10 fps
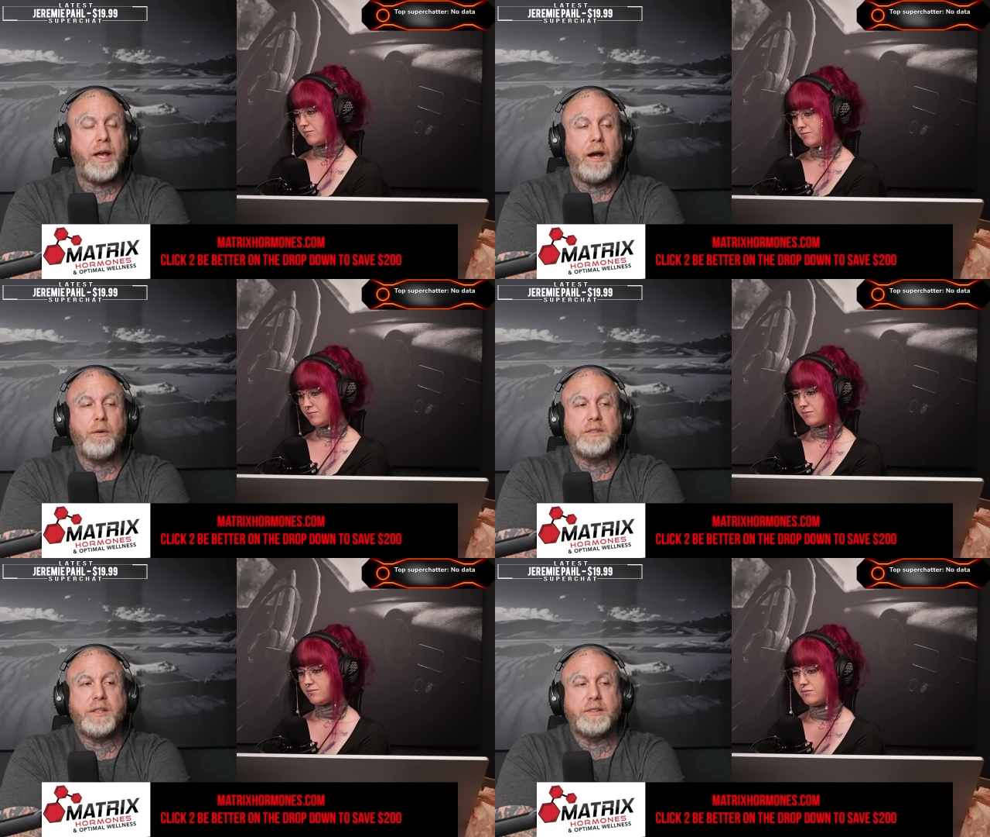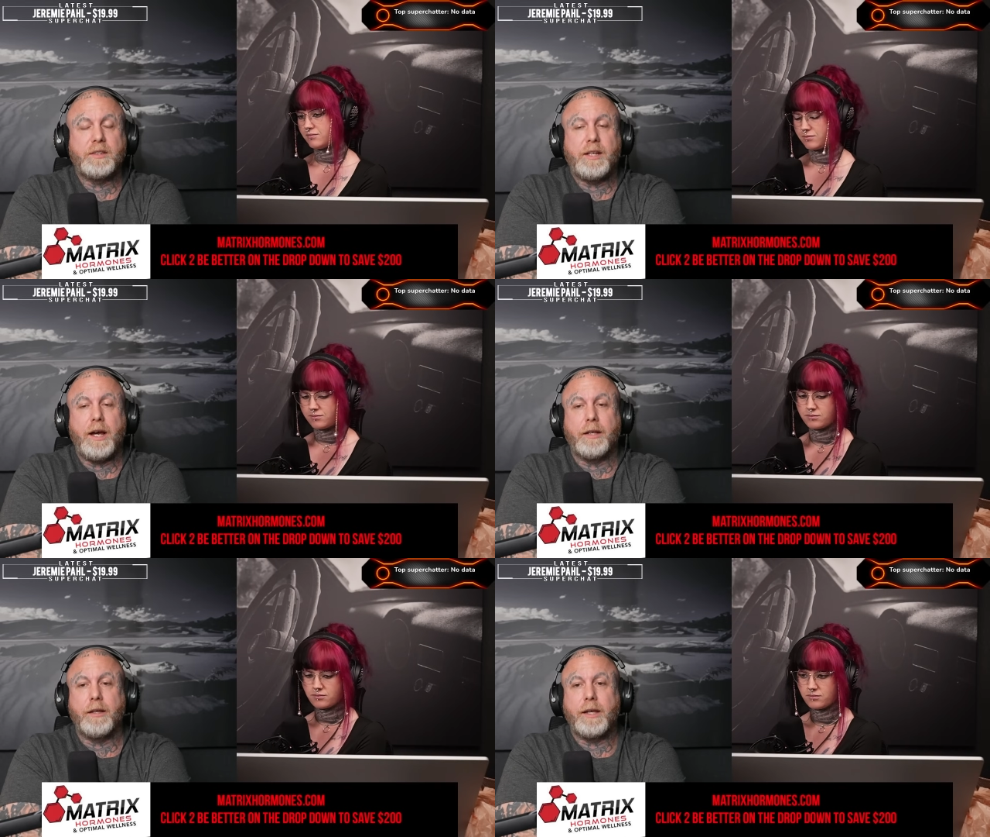Speaker 1: how is he as a
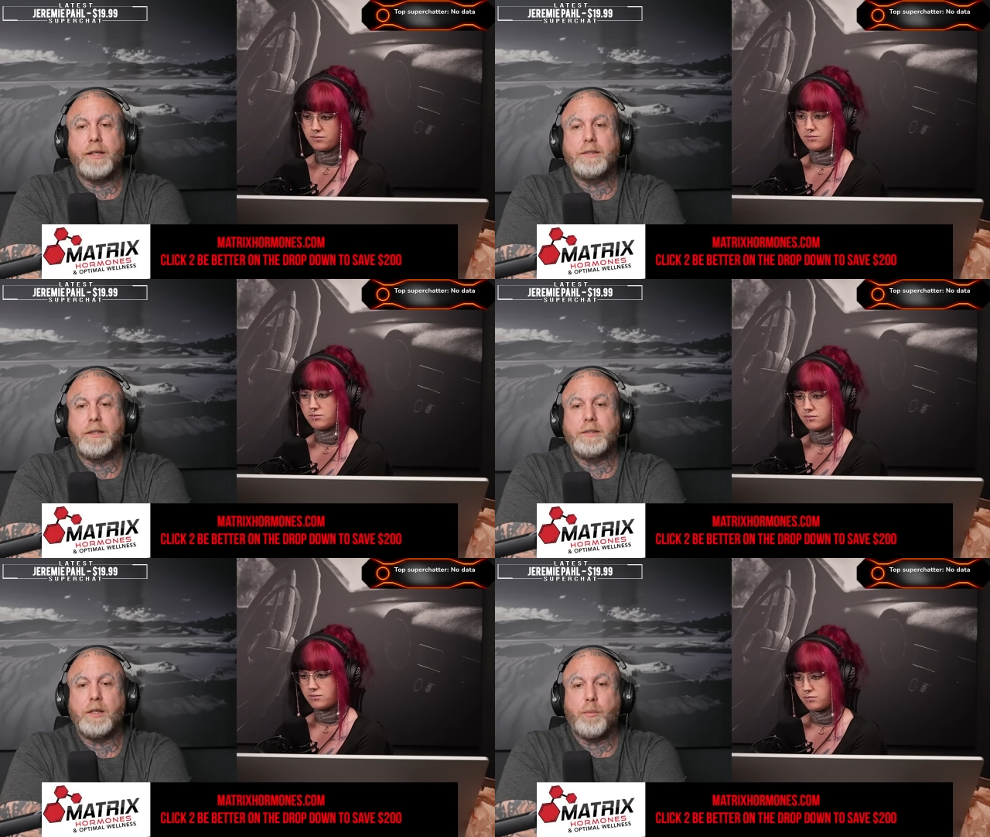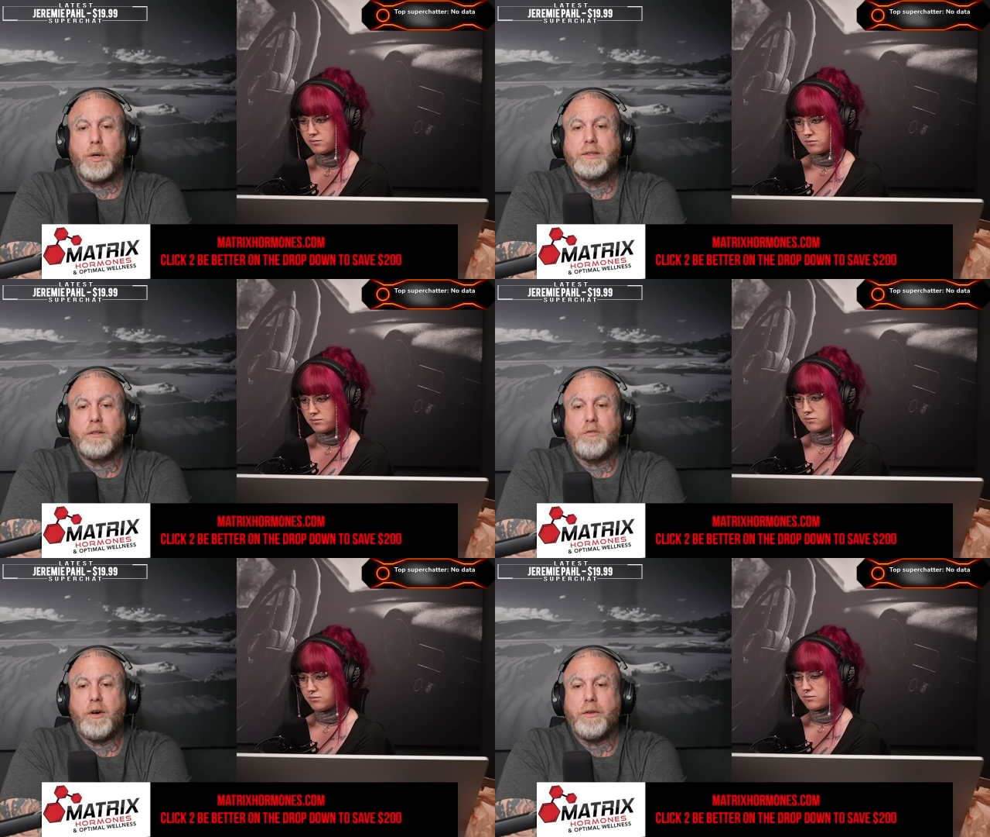dad? Like he's is he a
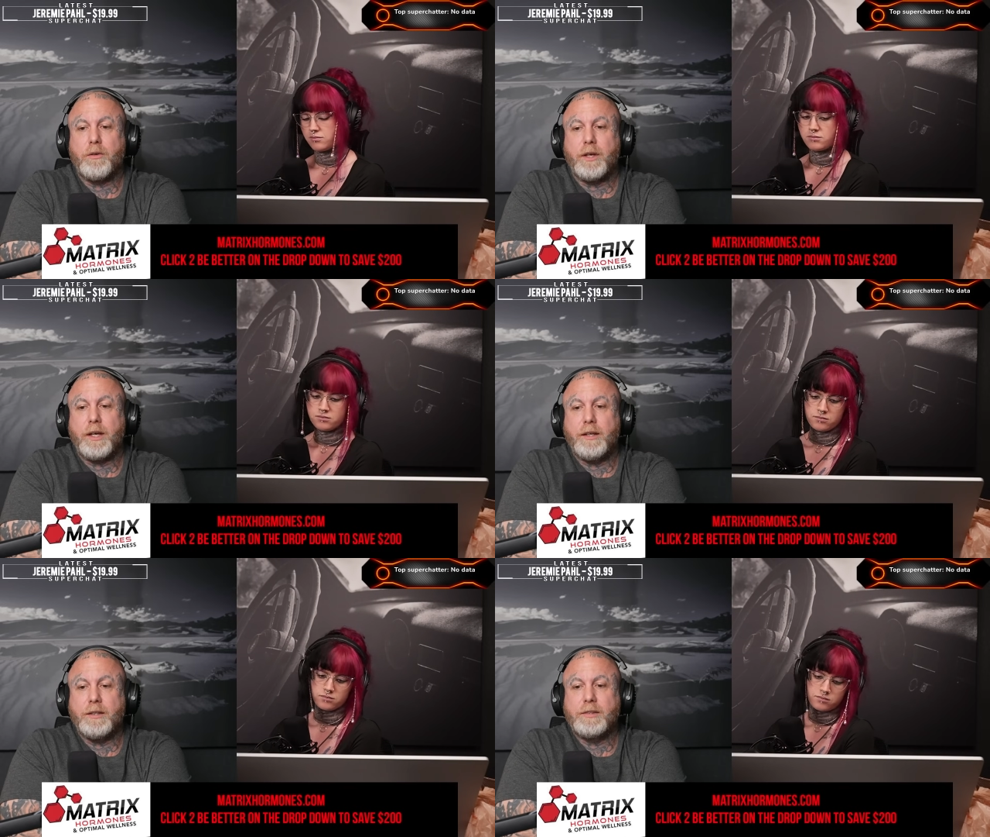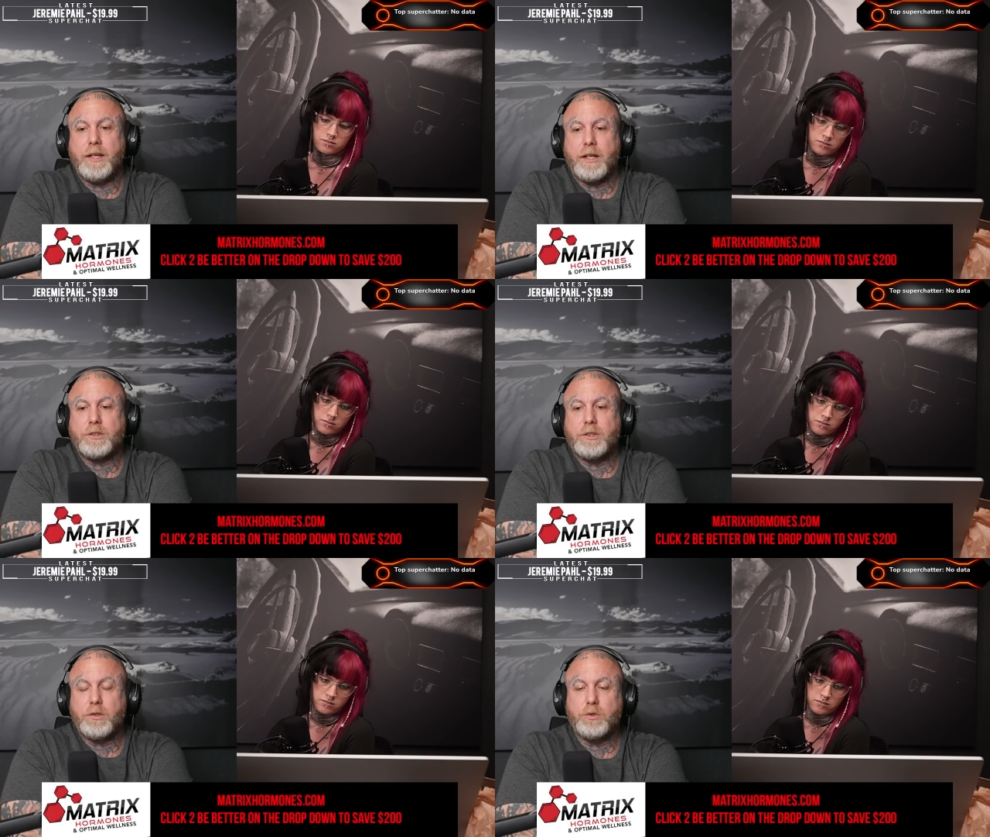present father? Like he does he
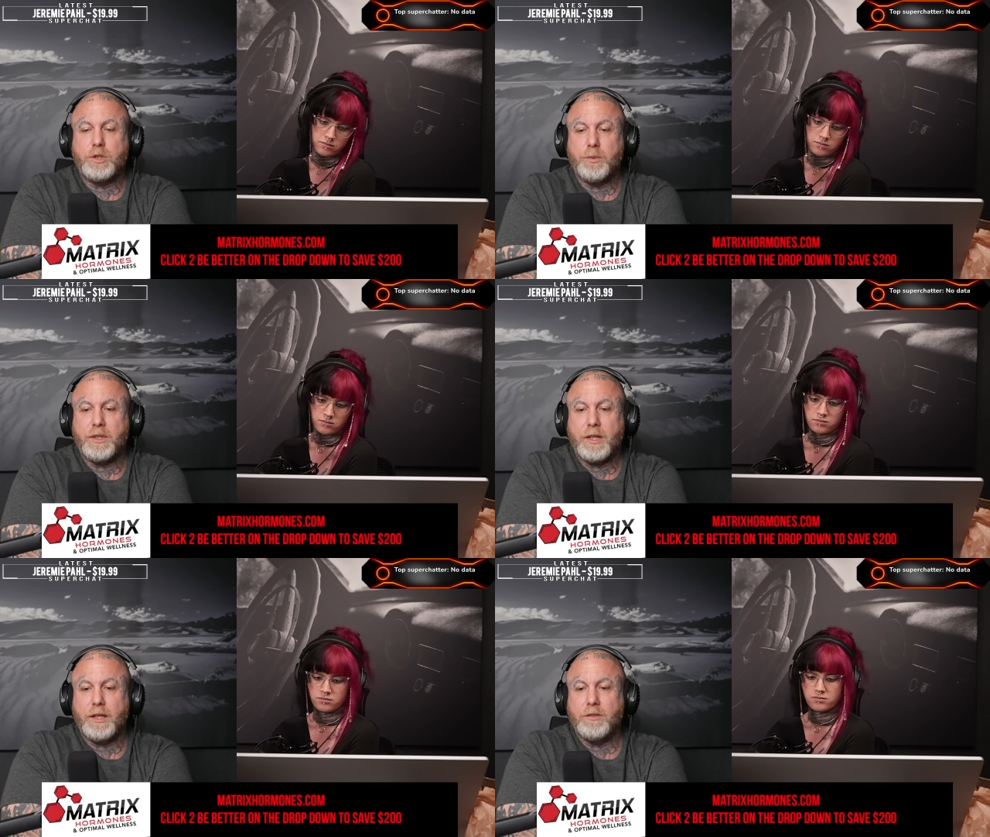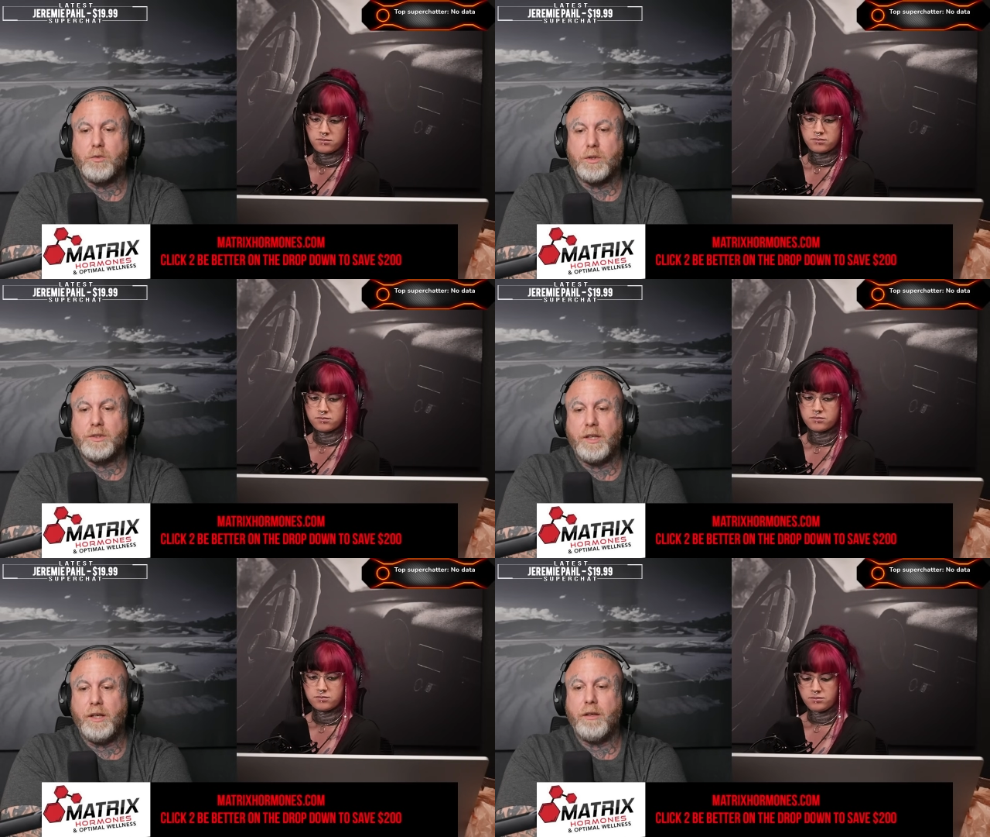actually do shit with the kids, or is
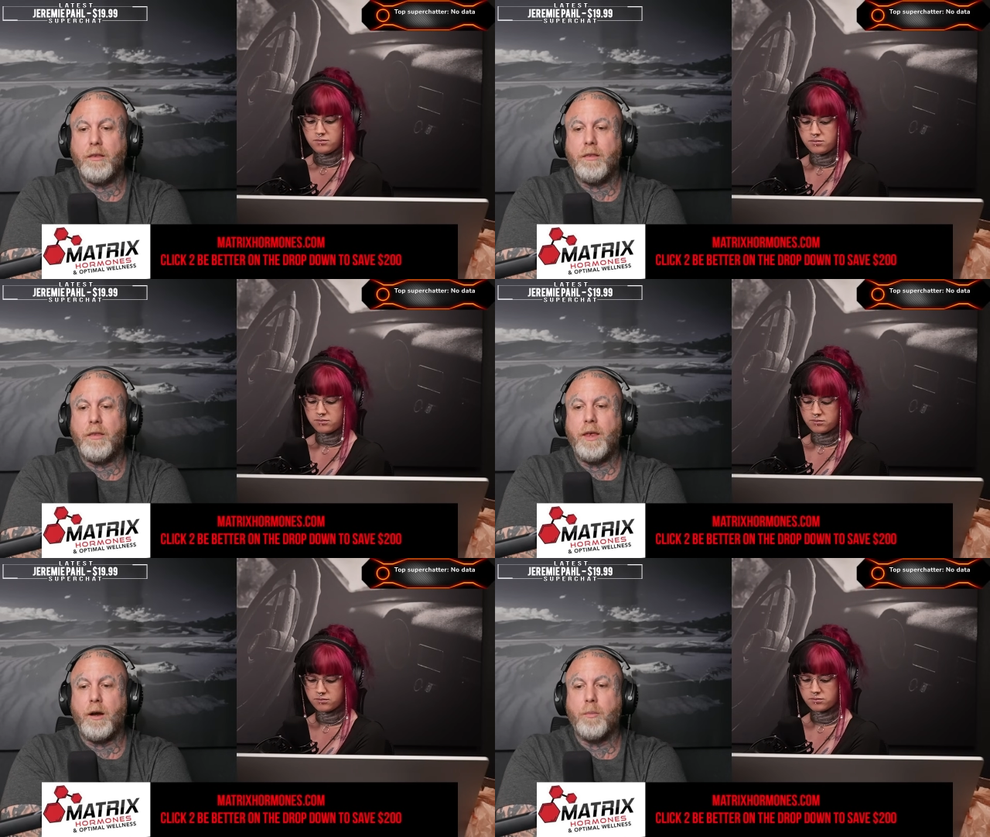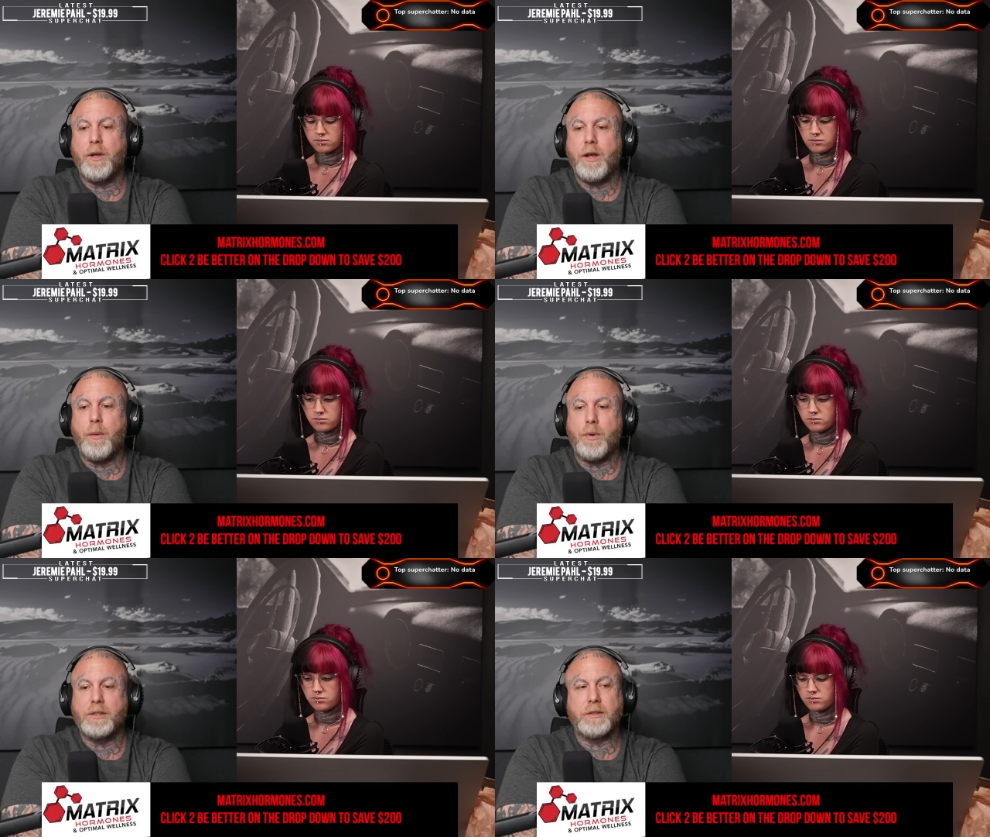he there but not
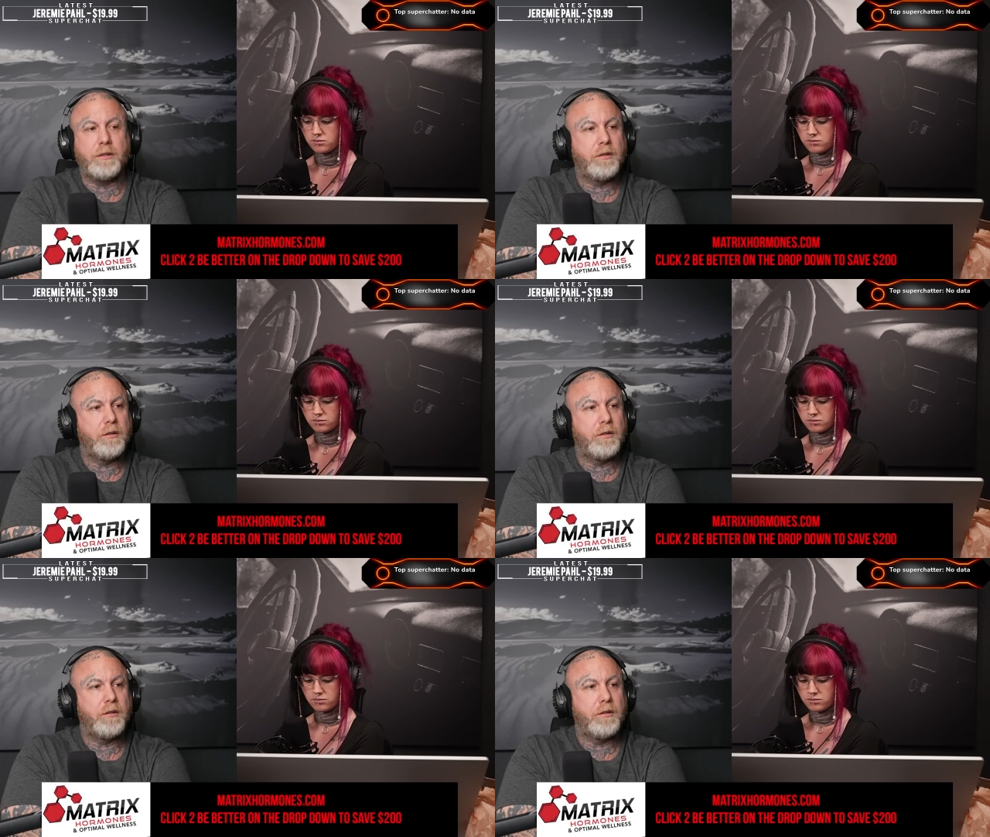present?